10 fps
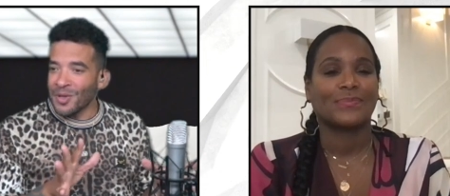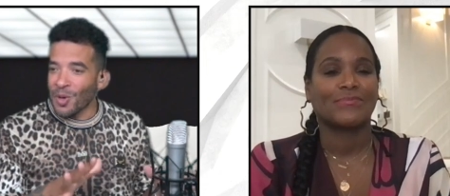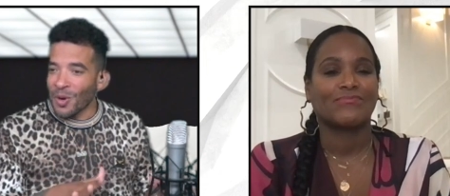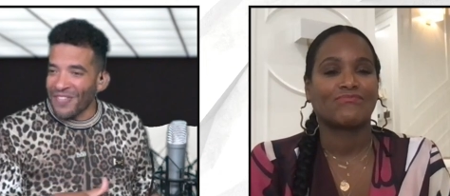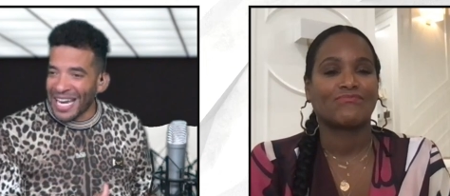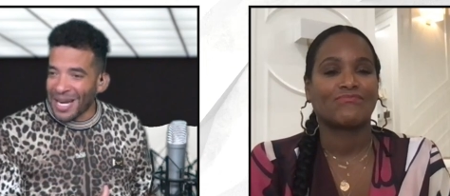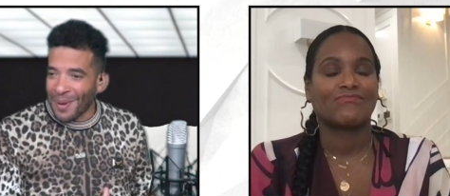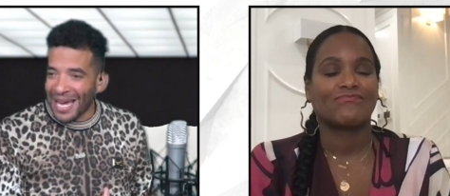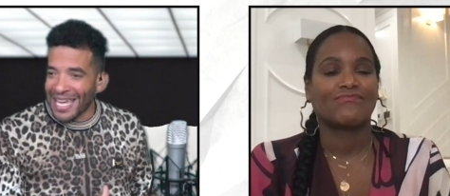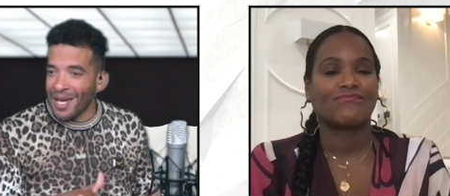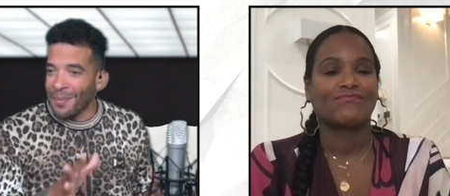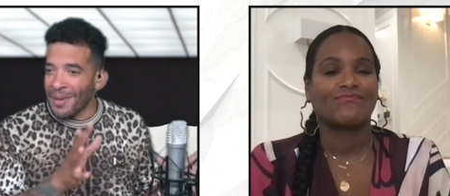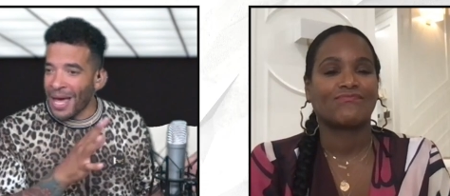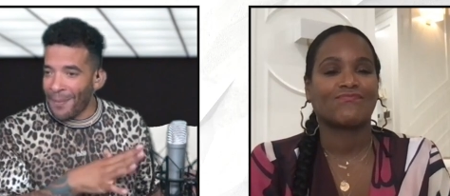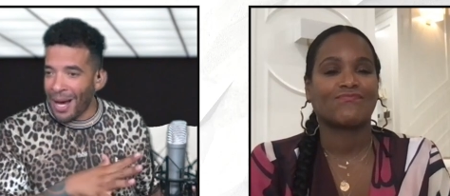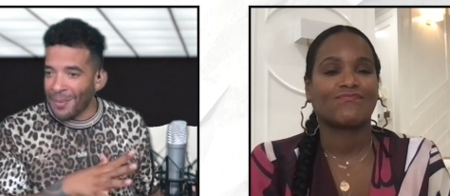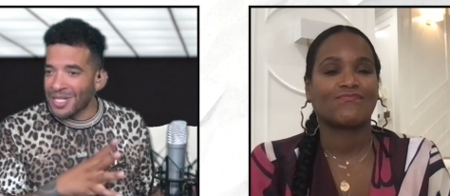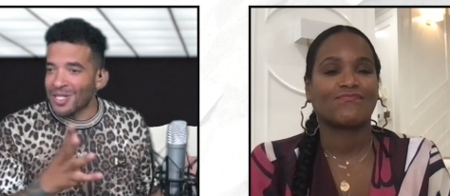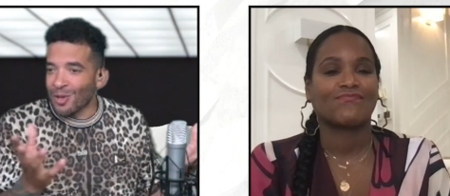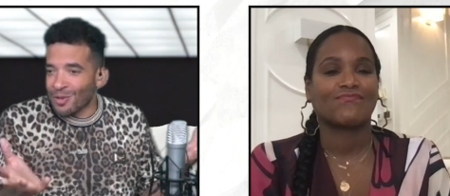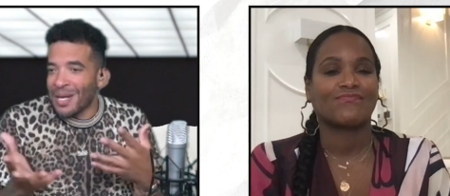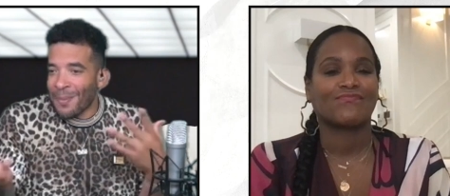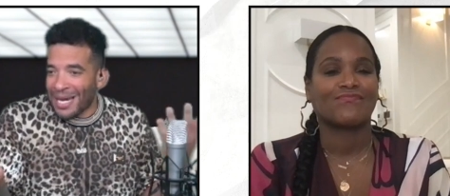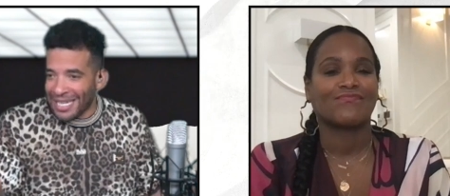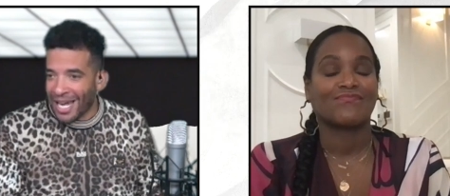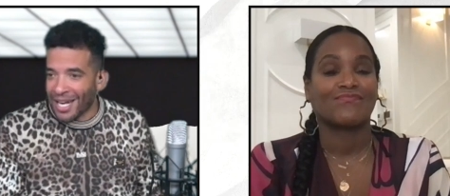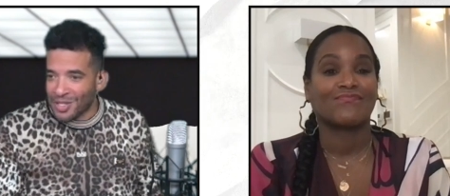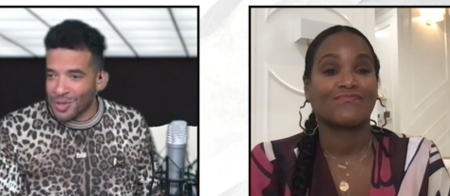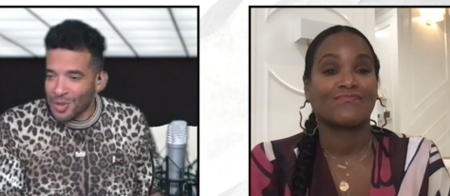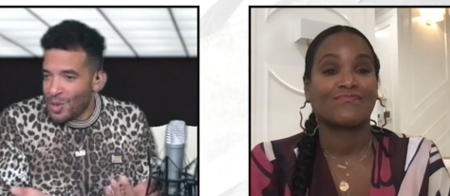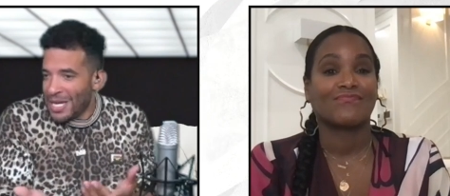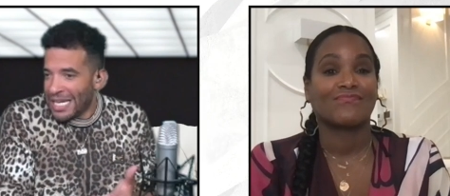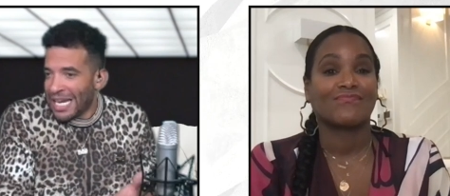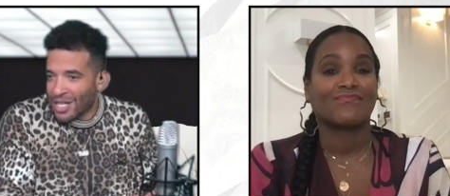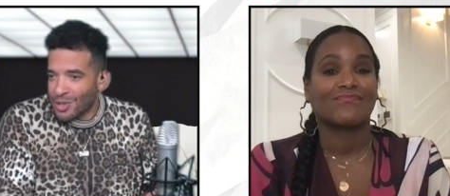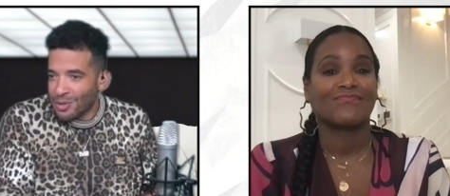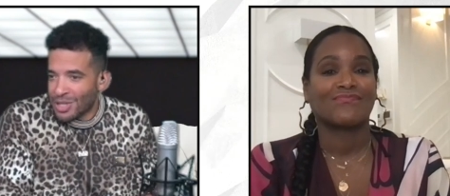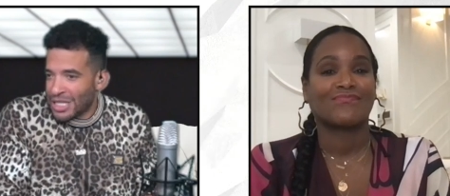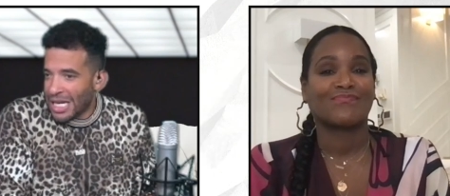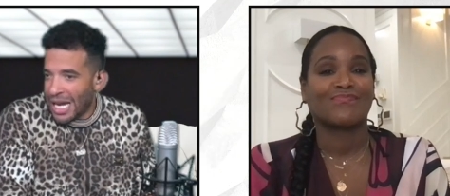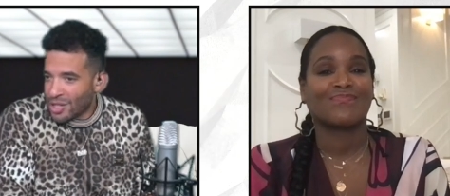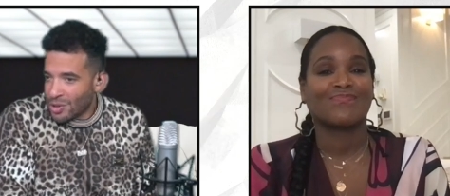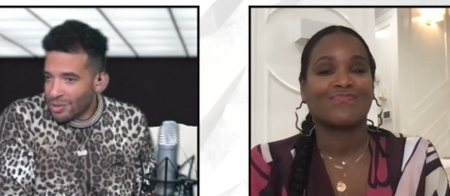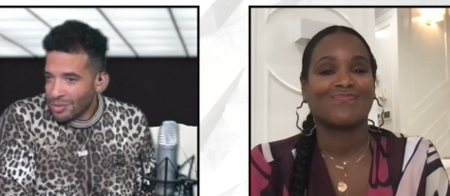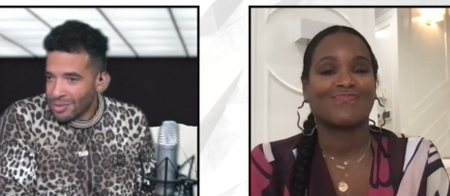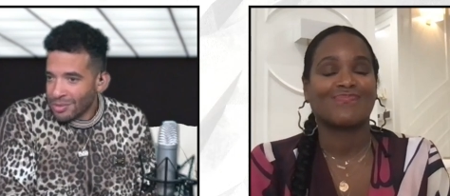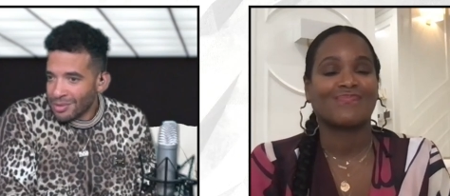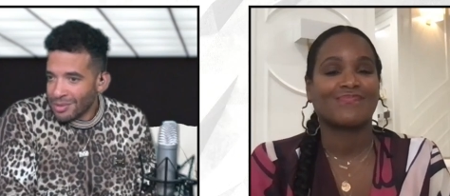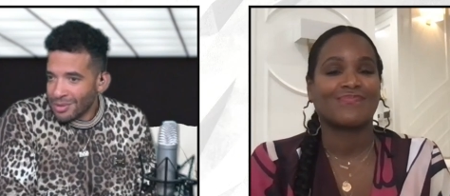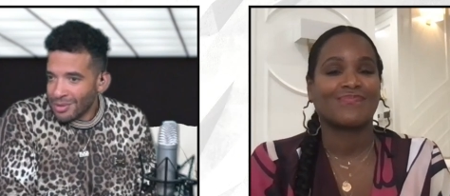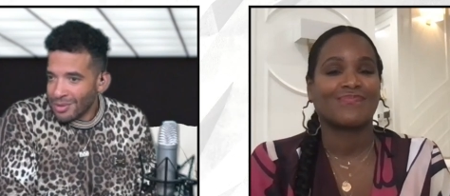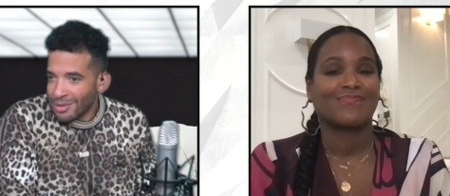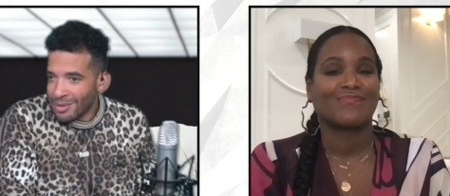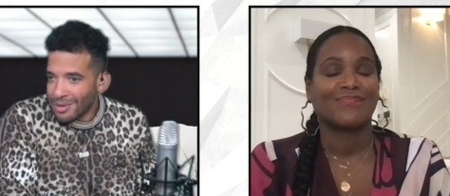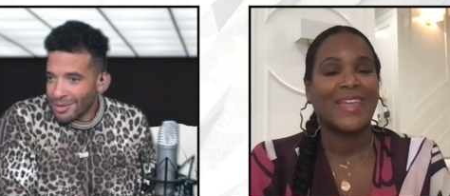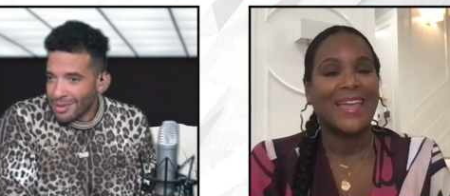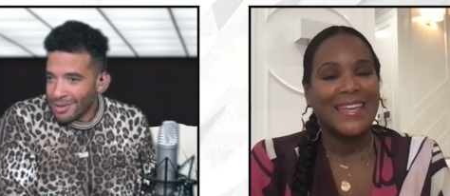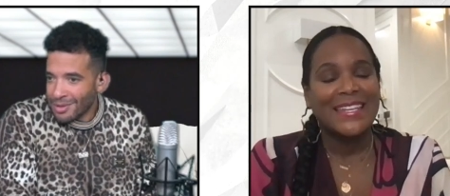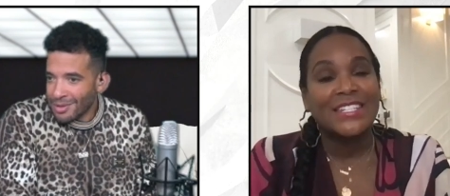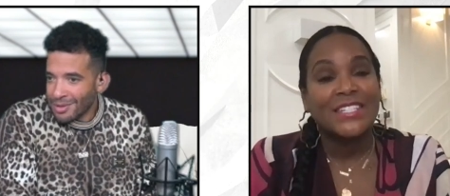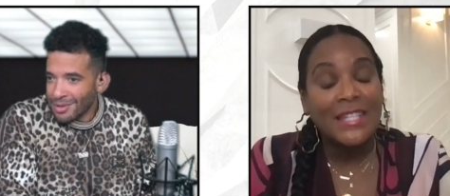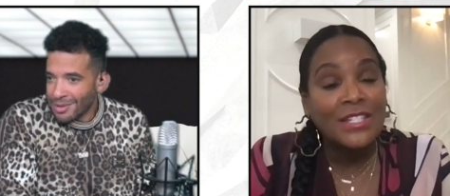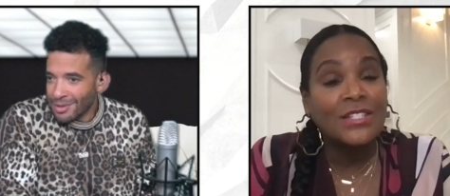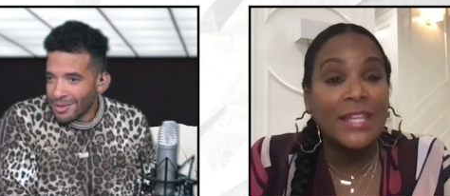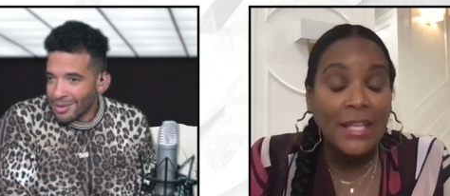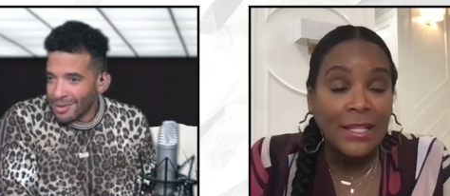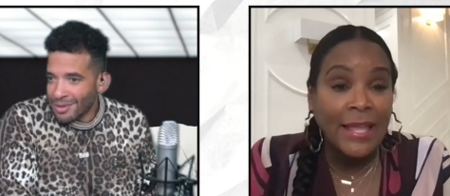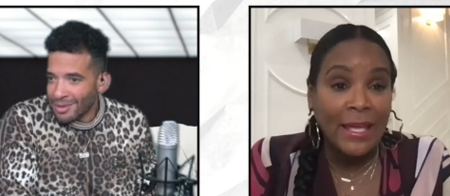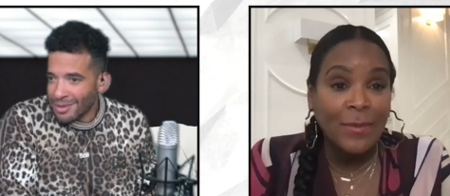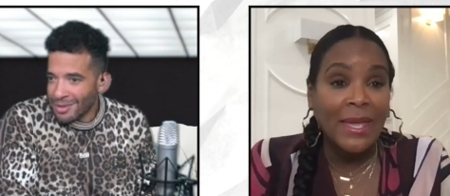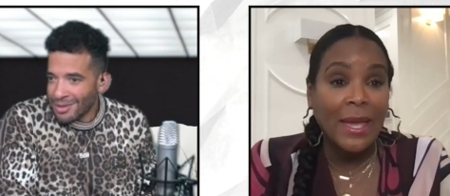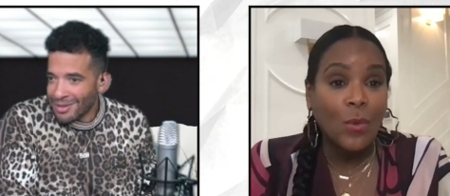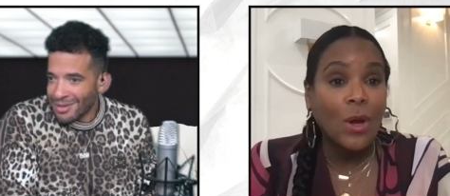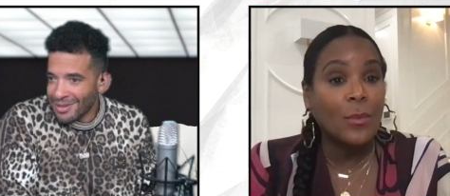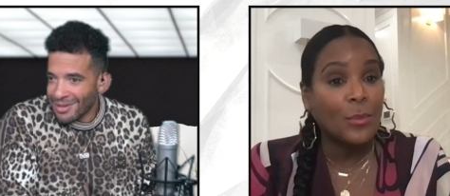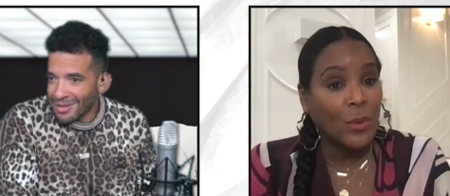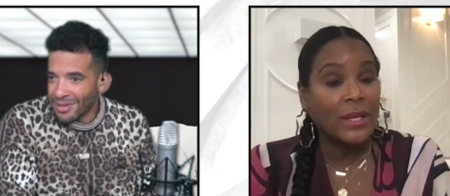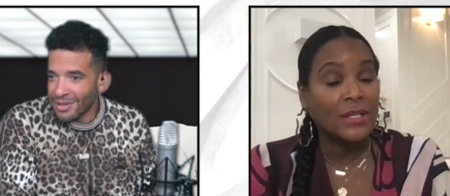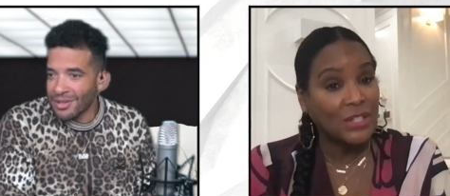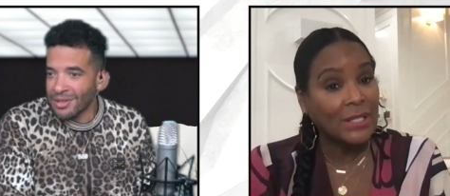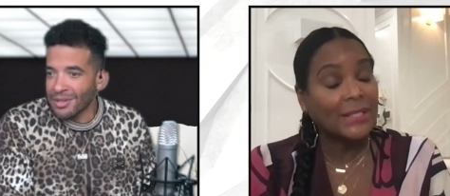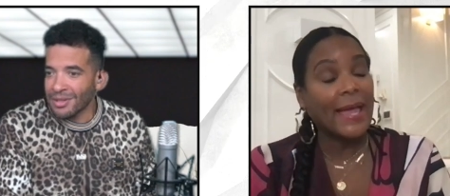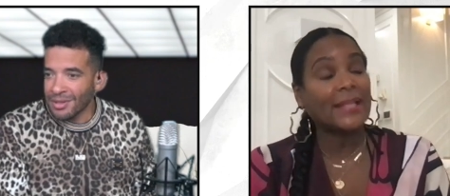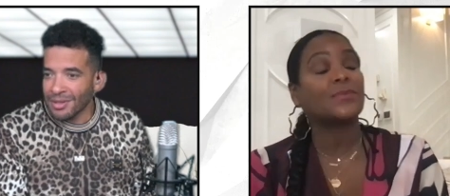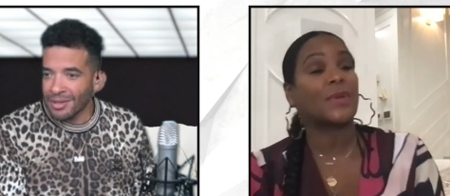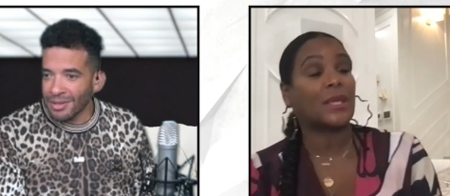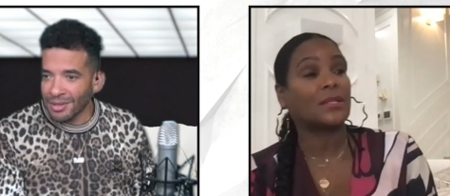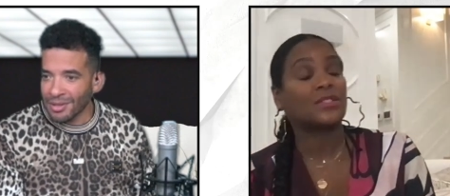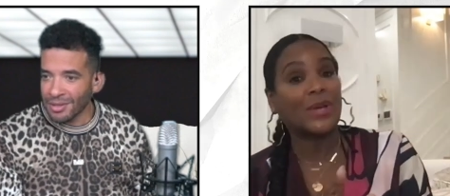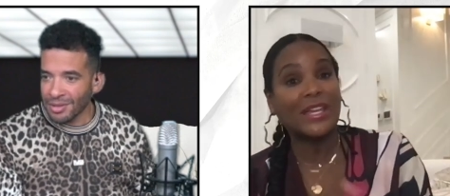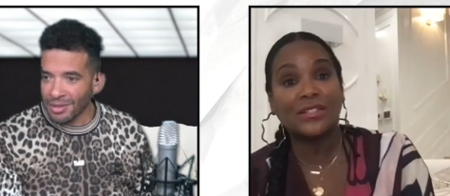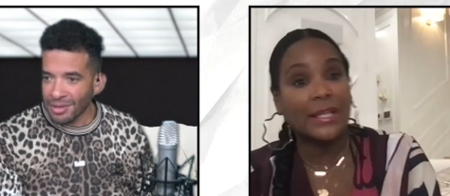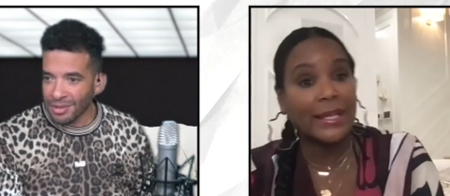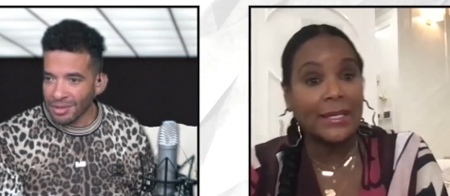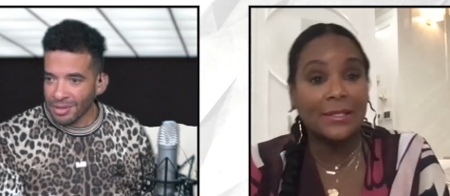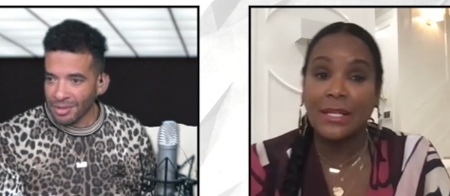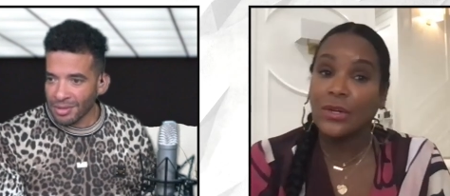Speaker 1: you were invited by him, not mama. So somebody liked you. He liked you. She liked you
Speaker 2: she did like me at one point. She liked me. She, we used to eat